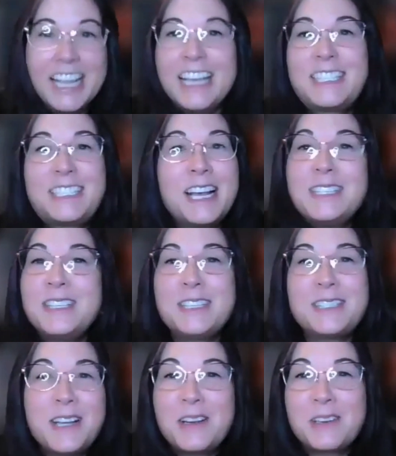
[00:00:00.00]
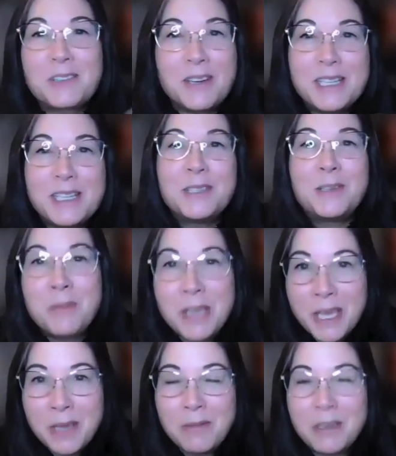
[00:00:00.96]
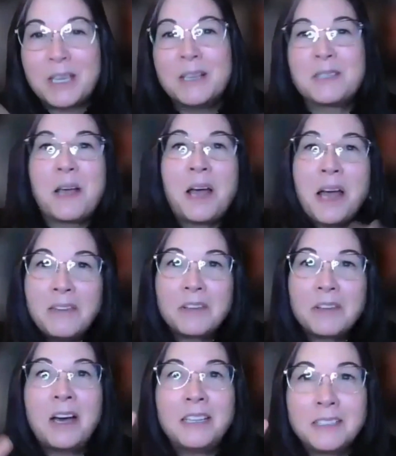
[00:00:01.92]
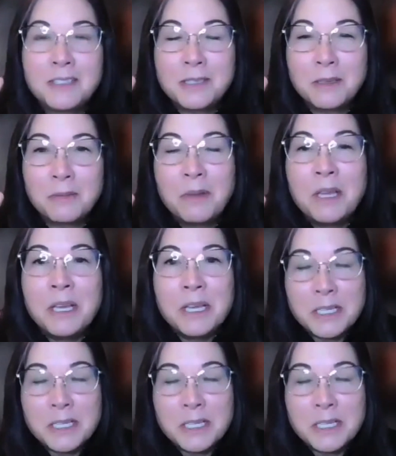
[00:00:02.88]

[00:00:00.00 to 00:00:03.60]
It doesn't sound crazy to me because I've gotten some,